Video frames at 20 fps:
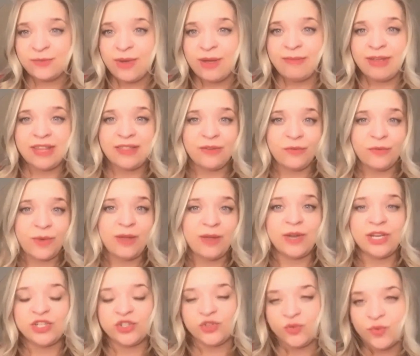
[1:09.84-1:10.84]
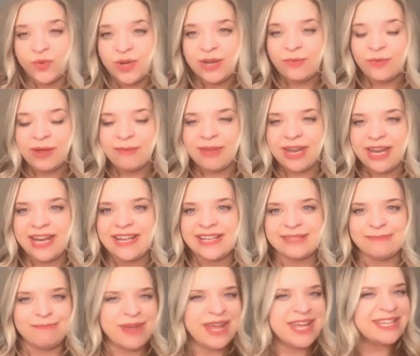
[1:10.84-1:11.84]
women, the way we treat women is
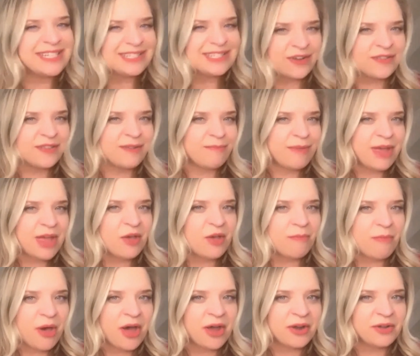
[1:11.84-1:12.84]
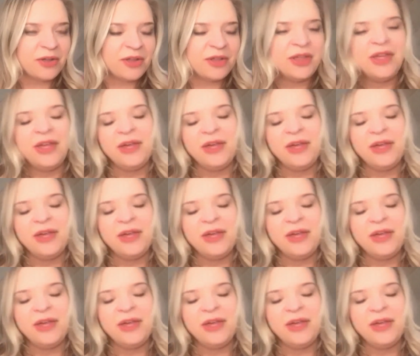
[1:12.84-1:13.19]
based on the male model,